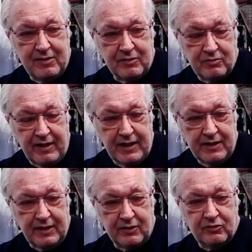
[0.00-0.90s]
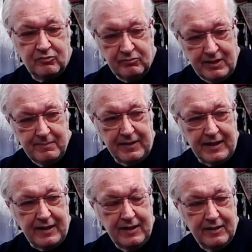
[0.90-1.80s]
the trike
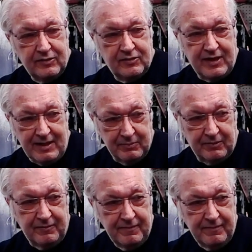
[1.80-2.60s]
extremely stable.